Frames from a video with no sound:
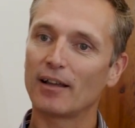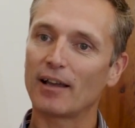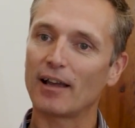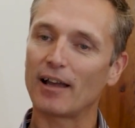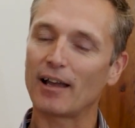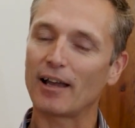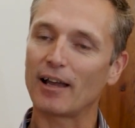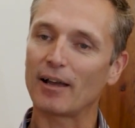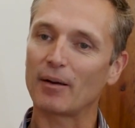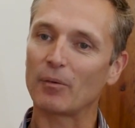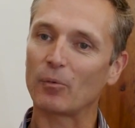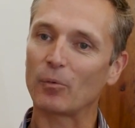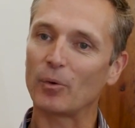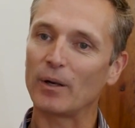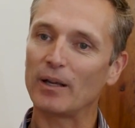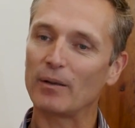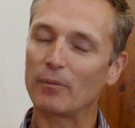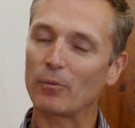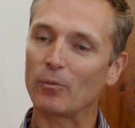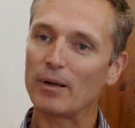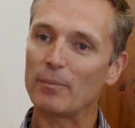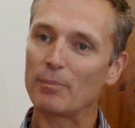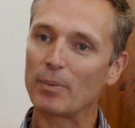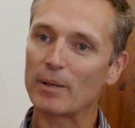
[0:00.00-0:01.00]
uh,
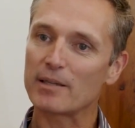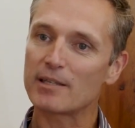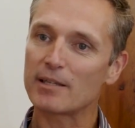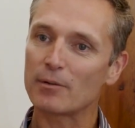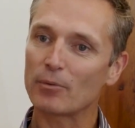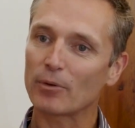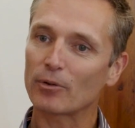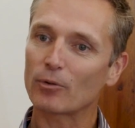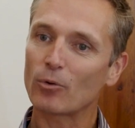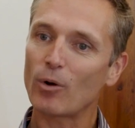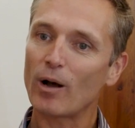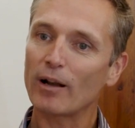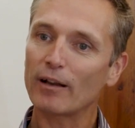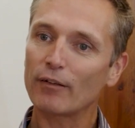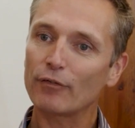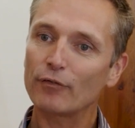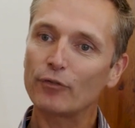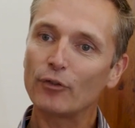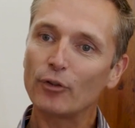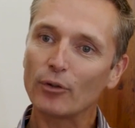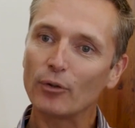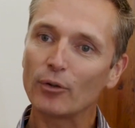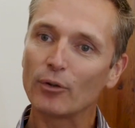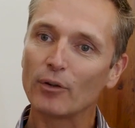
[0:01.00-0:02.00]
we, we're busy with quite a
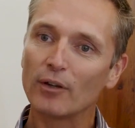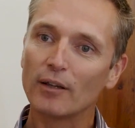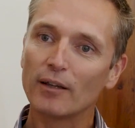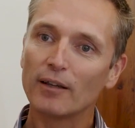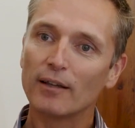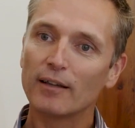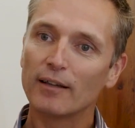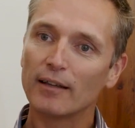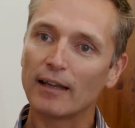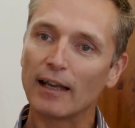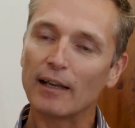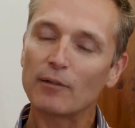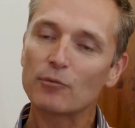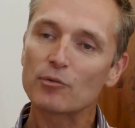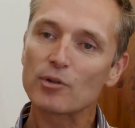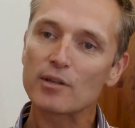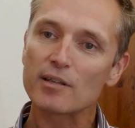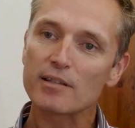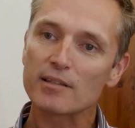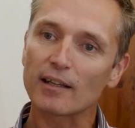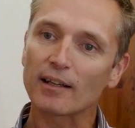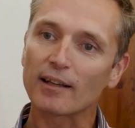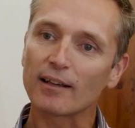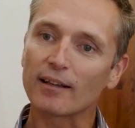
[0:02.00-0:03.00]
few
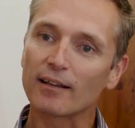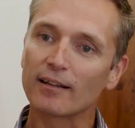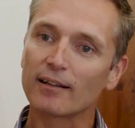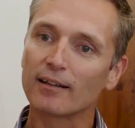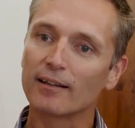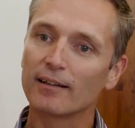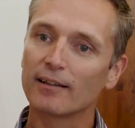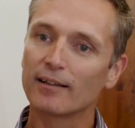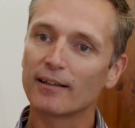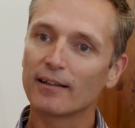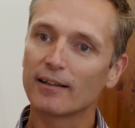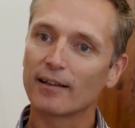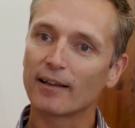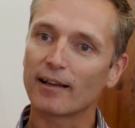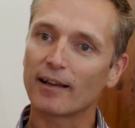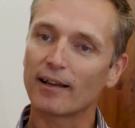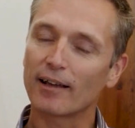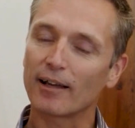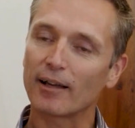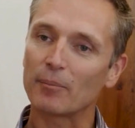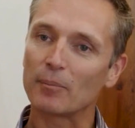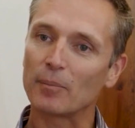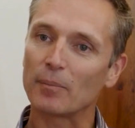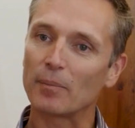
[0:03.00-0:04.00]
interesting
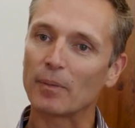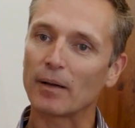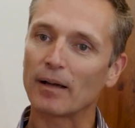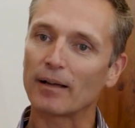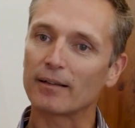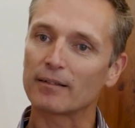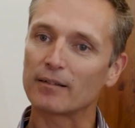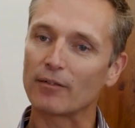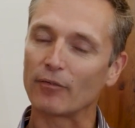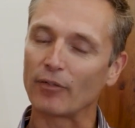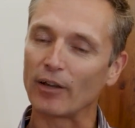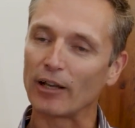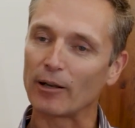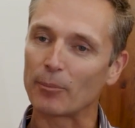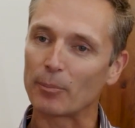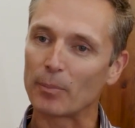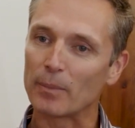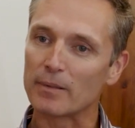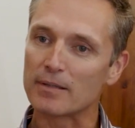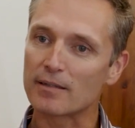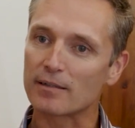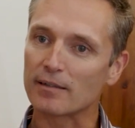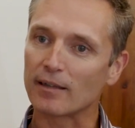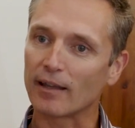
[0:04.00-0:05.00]
um, uh,
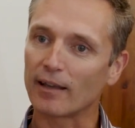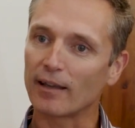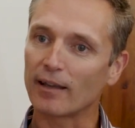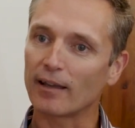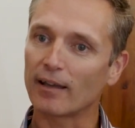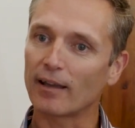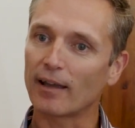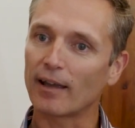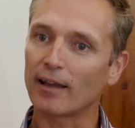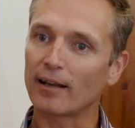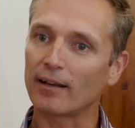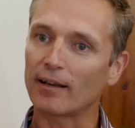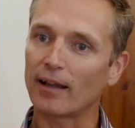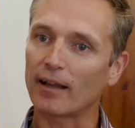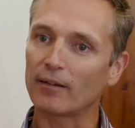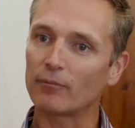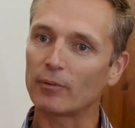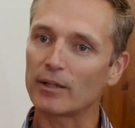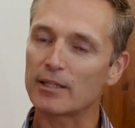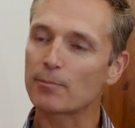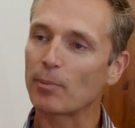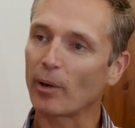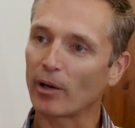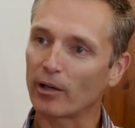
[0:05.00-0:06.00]
developments there. And, and
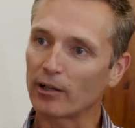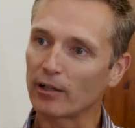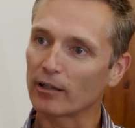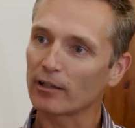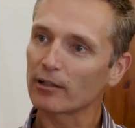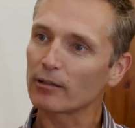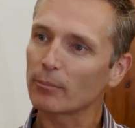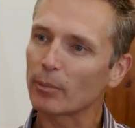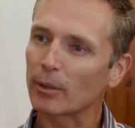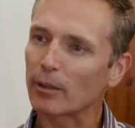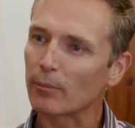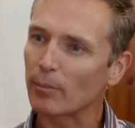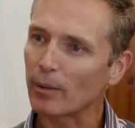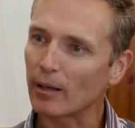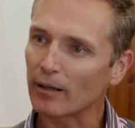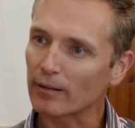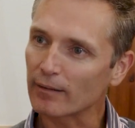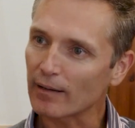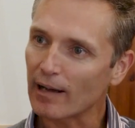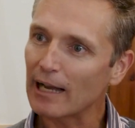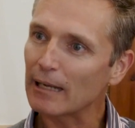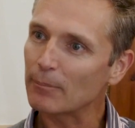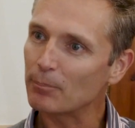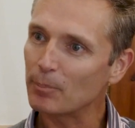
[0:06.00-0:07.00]
we spoke a little bit
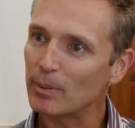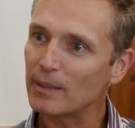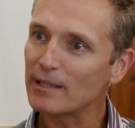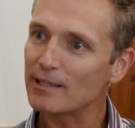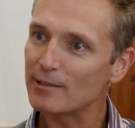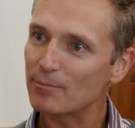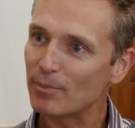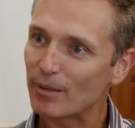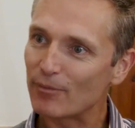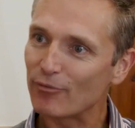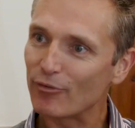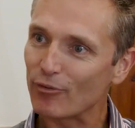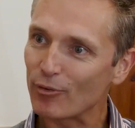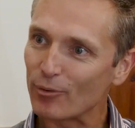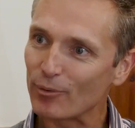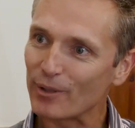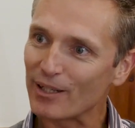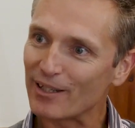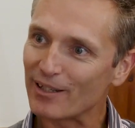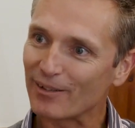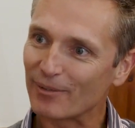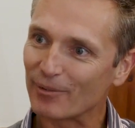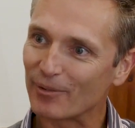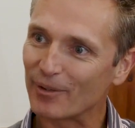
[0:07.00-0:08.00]
about IPs before we,
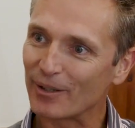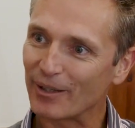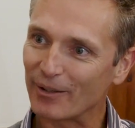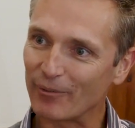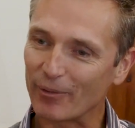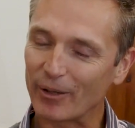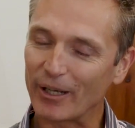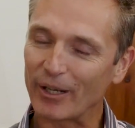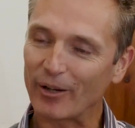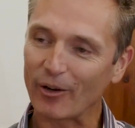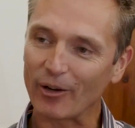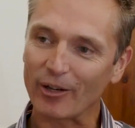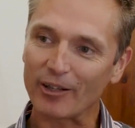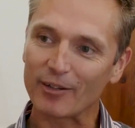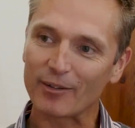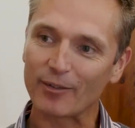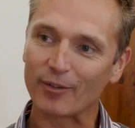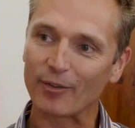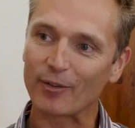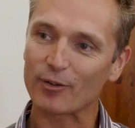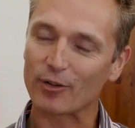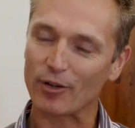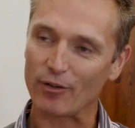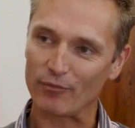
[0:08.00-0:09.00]
yes. we, we, got
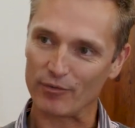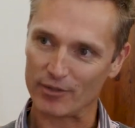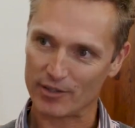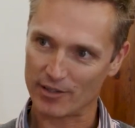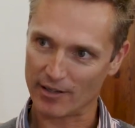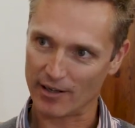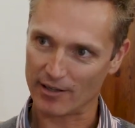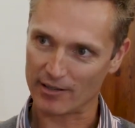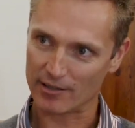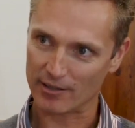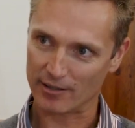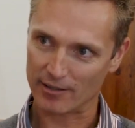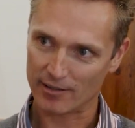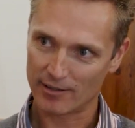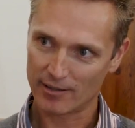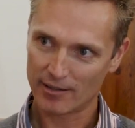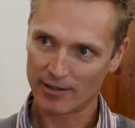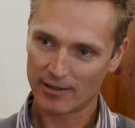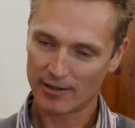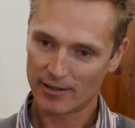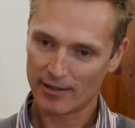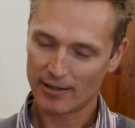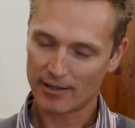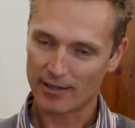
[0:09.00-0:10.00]
into this conversation.
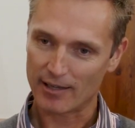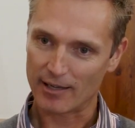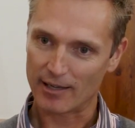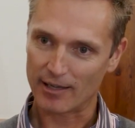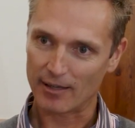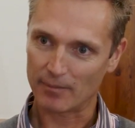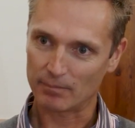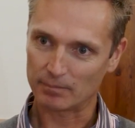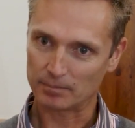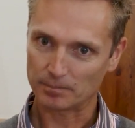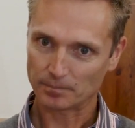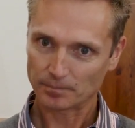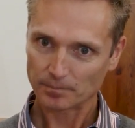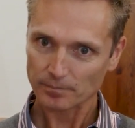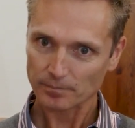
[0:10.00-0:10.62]
Um,